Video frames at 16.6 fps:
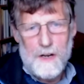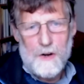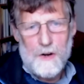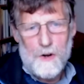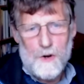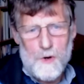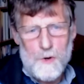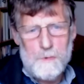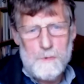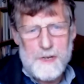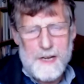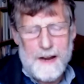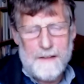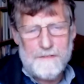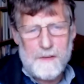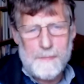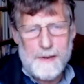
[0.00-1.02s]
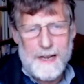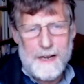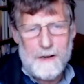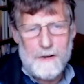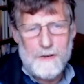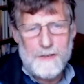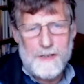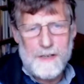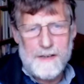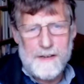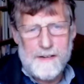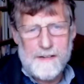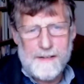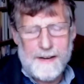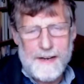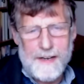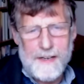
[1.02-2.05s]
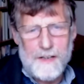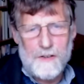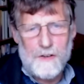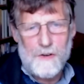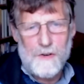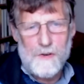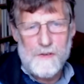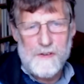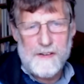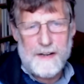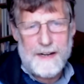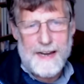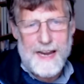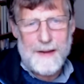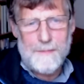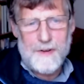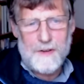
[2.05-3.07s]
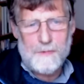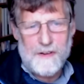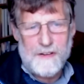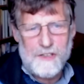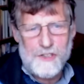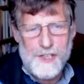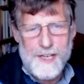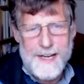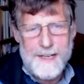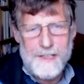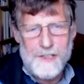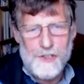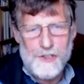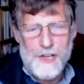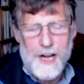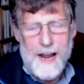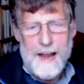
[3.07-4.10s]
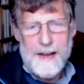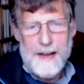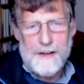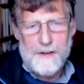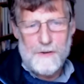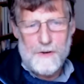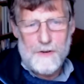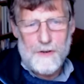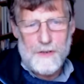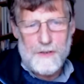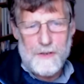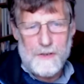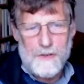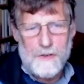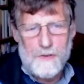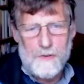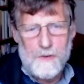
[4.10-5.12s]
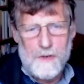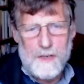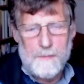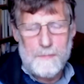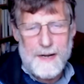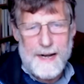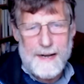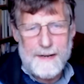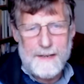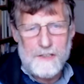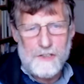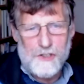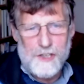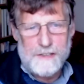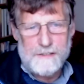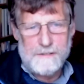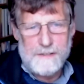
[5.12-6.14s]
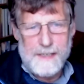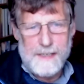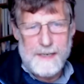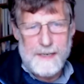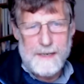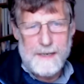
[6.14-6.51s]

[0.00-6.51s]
Who would have the power to decide whose climate was changed in order to cool the planet generally?